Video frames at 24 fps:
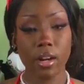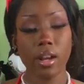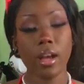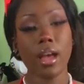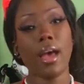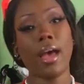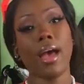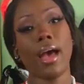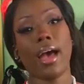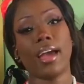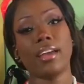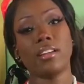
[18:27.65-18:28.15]

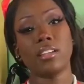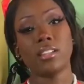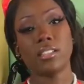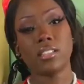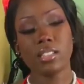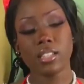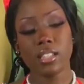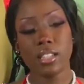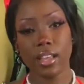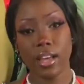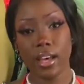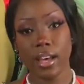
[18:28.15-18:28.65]
I did see
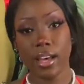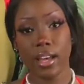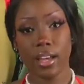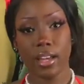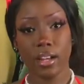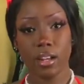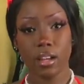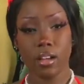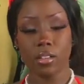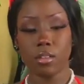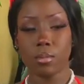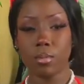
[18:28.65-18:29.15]
that in
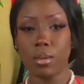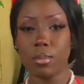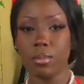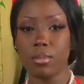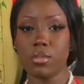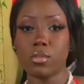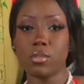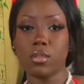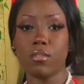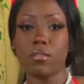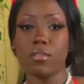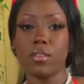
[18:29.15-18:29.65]
other people's
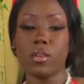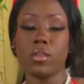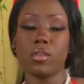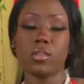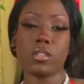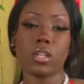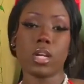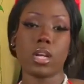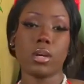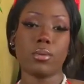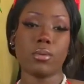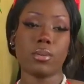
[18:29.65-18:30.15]
reviews, so I
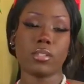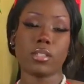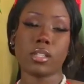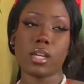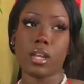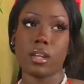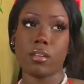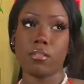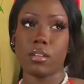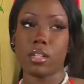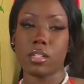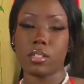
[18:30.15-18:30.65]
was kind of
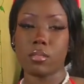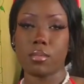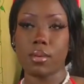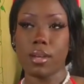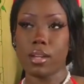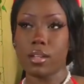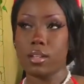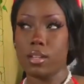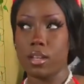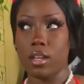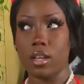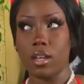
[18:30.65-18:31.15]
expecting
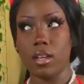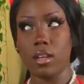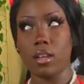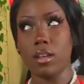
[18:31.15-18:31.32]
it,